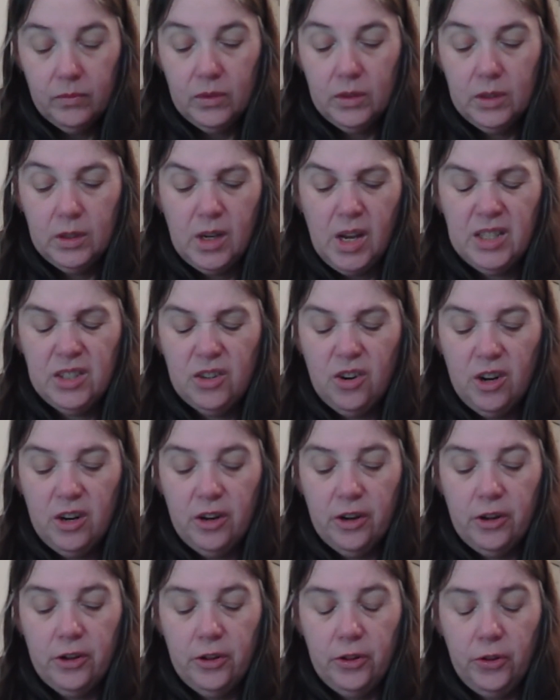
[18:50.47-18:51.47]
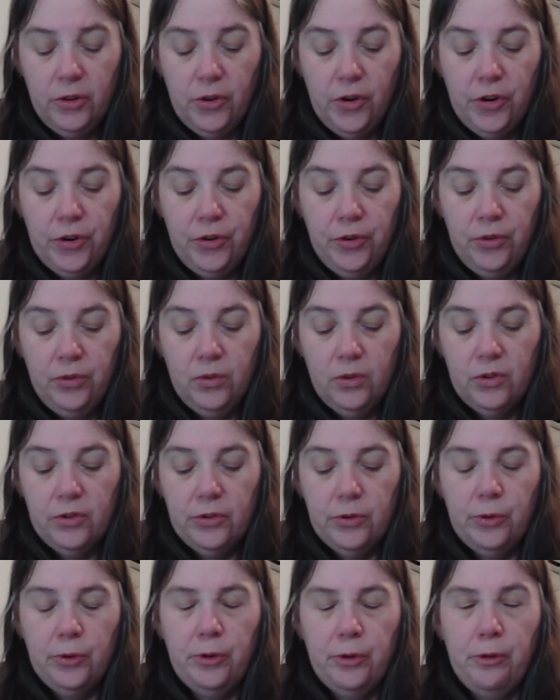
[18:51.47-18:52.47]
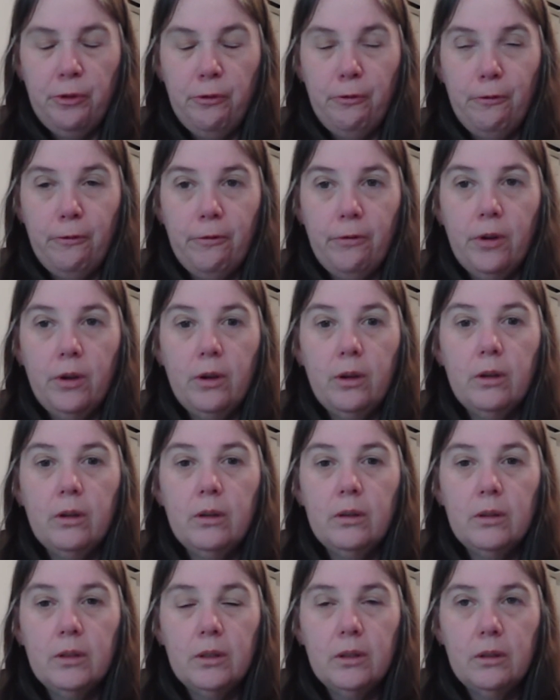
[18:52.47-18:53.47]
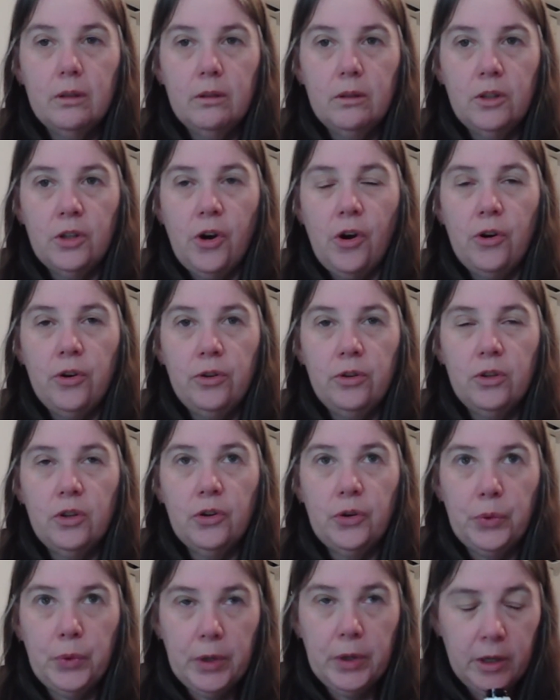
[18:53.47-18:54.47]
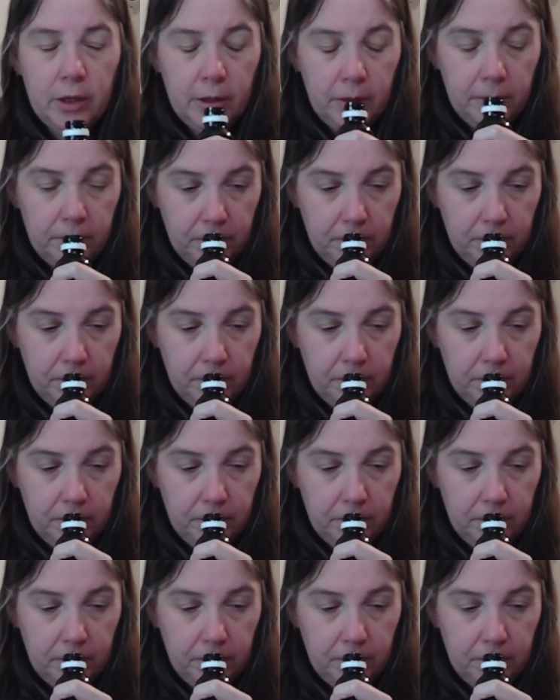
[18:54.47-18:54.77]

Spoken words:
It's got a cologne sort of tone to it.